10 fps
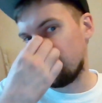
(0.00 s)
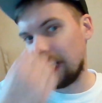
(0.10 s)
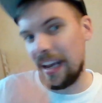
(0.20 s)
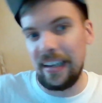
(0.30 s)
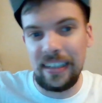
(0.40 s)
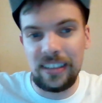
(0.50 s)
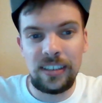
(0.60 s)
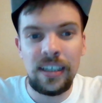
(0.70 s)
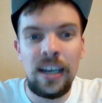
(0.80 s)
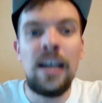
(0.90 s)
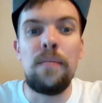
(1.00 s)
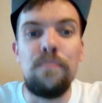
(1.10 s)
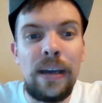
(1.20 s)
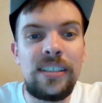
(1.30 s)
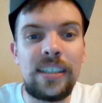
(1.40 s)
at it.
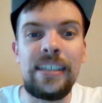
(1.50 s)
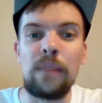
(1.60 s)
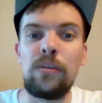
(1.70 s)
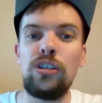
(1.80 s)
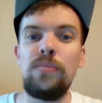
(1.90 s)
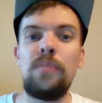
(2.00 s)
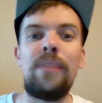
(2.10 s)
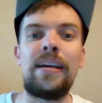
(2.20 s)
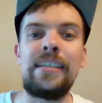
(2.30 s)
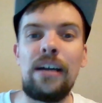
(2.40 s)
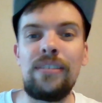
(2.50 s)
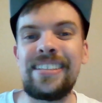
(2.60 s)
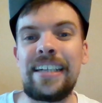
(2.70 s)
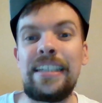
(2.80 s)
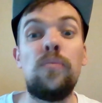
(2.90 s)
Basically I'm going to be breaking down
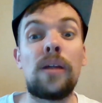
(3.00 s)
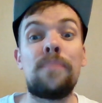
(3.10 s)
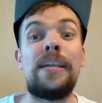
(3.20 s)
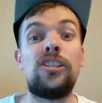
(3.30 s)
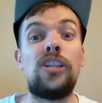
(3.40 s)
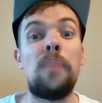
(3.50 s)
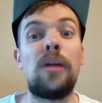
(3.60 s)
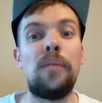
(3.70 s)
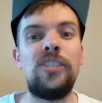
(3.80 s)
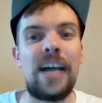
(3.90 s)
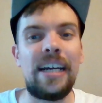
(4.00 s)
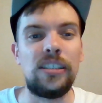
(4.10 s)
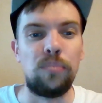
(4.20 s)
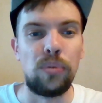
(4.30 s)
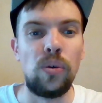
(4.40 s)
exactly what makes Gum Gum
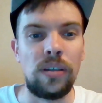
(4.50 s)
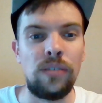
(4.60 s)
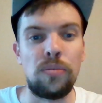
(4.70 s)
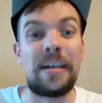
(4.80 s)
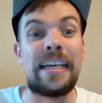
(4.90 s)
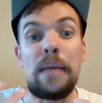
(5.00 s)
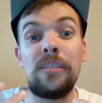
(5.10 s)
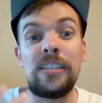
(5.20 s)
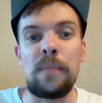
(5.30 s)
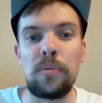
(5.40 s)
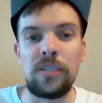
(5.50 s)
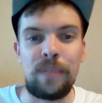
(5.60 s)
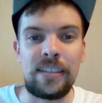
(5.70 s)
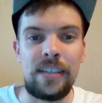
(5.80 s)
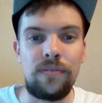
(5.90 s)
Giant broken from a game design
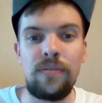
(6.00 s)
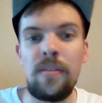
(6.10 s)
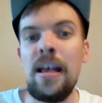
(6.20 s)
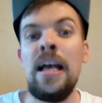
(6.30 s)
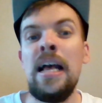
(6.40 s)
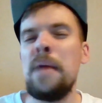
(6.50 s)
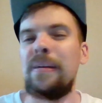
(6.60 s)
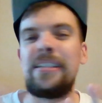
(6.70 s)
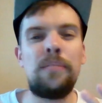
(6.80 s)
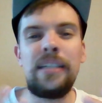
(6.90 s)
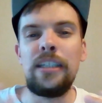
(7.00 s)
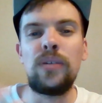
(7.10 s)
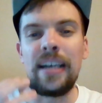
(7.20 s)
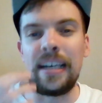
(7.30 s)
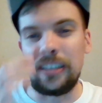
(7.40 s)
perspective, by simply
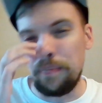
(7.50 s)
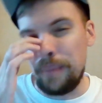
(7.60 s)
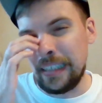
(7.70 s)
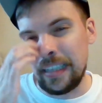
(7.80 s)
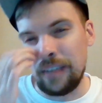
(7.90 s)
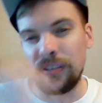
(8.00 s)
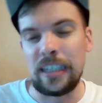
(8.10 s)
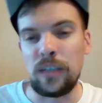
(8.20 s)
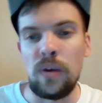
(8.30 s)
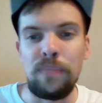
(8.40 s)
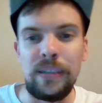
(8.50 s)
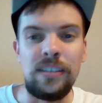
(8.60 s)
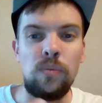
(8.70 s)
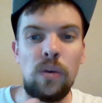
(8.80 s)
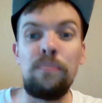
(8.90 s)
looking at the base level that the One
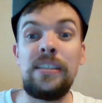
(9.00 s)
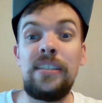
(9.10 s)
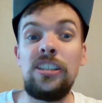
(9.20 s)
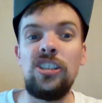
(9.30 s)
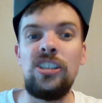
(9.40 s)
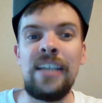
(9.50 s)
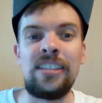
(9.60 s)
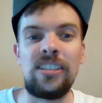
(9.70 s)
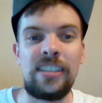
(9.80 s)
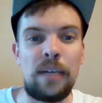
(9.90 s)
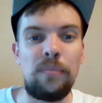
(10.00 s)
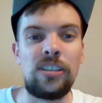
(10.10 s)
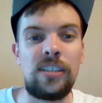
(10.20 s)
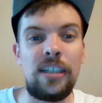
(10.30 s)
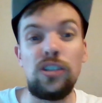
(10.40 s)
Piece TCG has
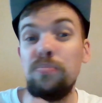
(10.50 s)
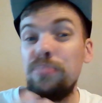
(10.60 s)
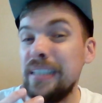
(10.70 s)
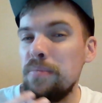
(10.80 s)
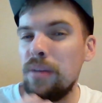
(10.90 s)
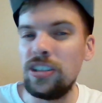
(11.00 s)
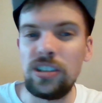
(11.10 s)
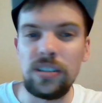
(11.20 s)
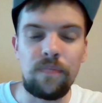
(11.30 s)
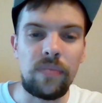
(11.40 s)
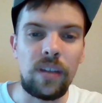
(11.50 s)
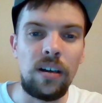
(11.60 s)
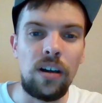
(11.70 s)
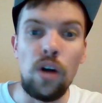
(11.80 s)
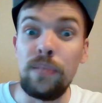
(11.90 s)
established since pretty much
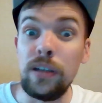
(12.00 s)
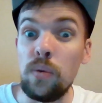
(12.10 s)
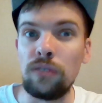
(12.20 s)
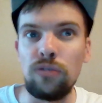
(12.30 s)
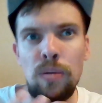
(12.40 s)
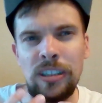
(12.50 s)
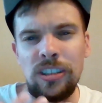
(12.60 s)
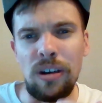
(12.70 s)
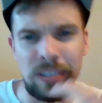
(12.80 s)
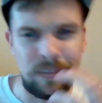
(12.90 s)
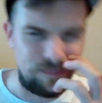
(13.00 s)
OP01 Romance Dawn.